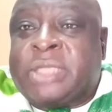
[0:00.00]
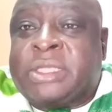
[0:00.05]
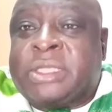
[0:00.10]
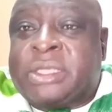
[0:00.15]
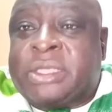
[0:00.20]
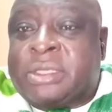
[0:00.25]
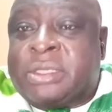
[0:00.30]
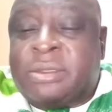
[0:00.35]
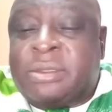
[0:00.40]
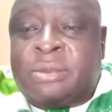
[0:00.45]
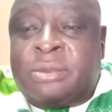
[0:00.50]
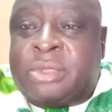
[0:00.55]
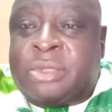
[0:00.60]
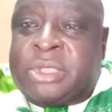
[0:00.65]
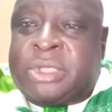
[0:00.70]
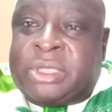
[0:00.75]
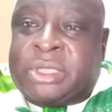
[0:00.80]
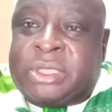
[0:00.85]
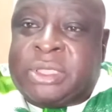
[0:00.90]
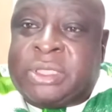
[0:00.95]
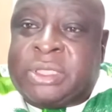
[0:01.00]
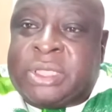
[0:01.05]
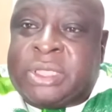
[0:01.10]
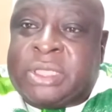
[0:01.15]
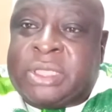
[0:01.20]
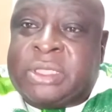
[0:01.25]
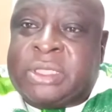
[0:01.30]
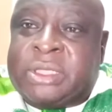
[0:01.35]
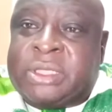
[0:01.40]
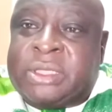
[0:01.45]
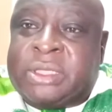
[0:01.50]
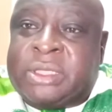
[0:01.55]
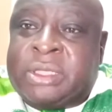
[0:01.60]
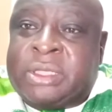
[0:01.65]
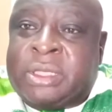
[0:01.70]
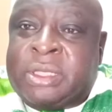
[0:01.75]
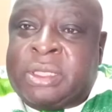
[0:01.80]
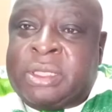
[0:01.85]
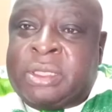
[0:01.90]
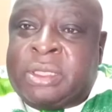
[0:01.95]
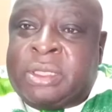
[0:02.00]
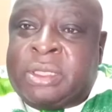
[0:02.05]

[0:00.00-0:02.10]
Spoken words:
That is what it is. That is